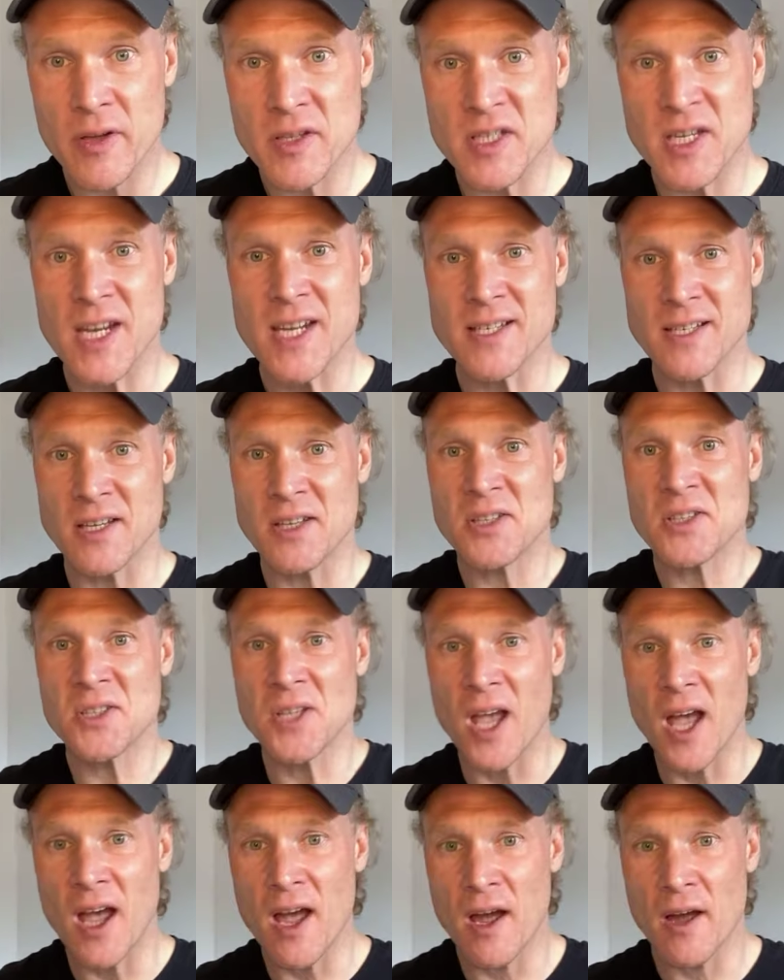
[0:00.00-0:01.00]
Jesus
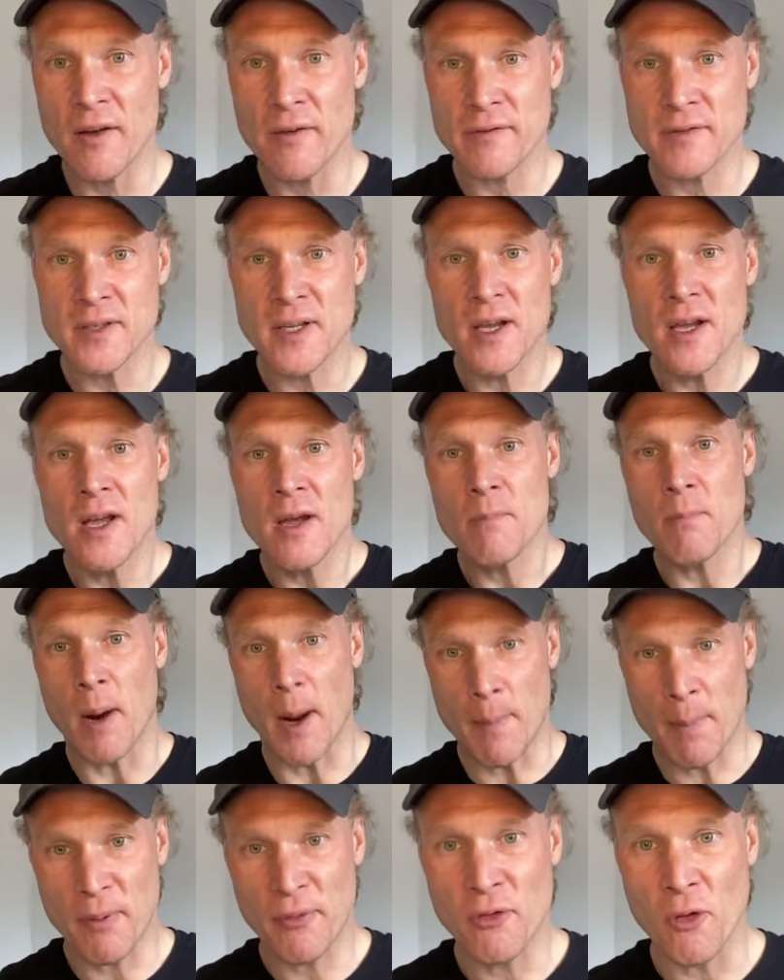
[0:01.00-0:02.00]
served by
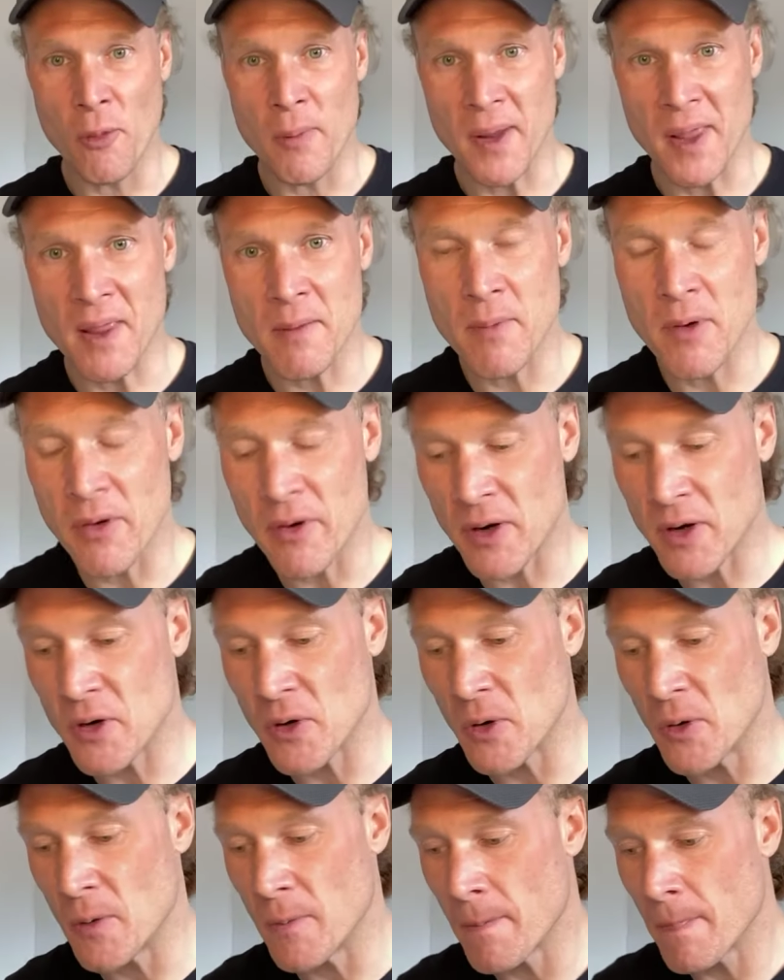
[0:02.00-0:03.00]
performing the
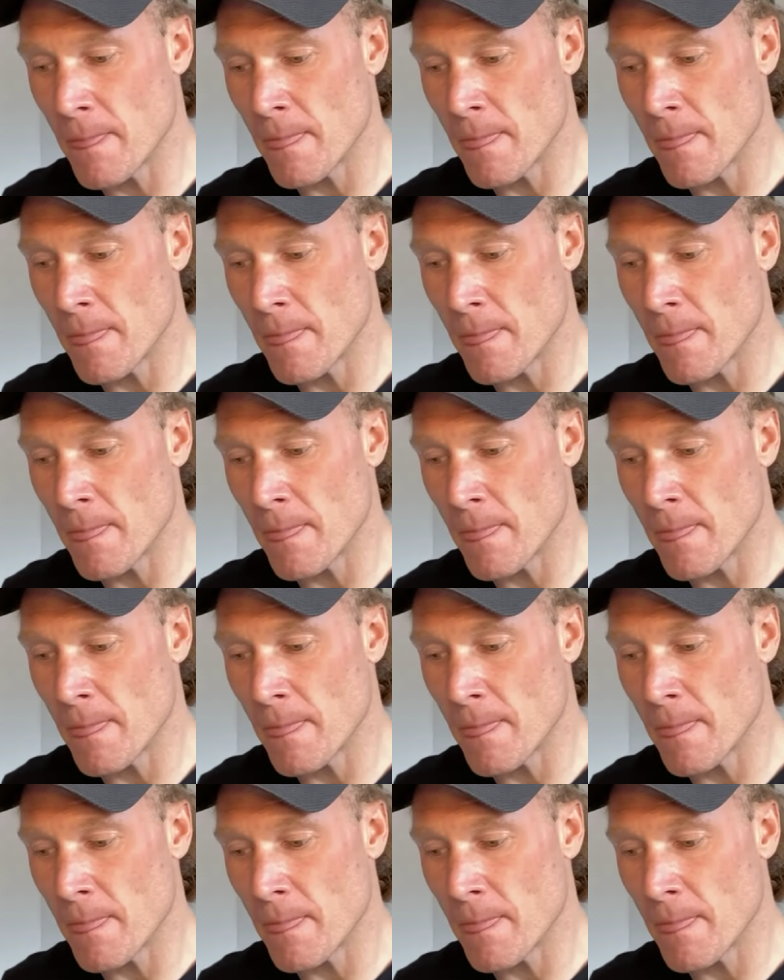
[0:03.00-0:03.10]
miracle.